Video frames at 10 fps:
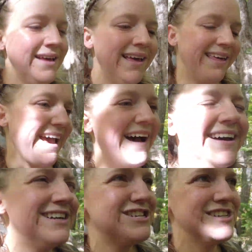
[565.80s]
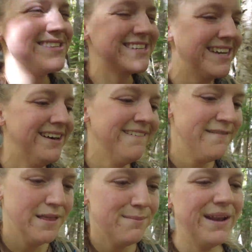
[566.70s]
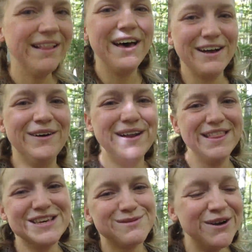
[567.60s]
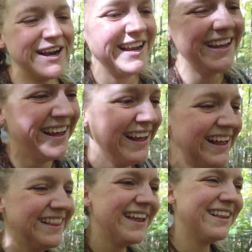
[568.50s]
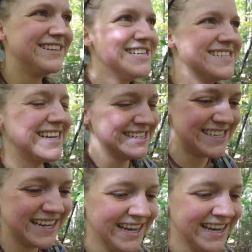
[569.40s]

yeah, it's just been a lot going on this morning. A lot of logistics.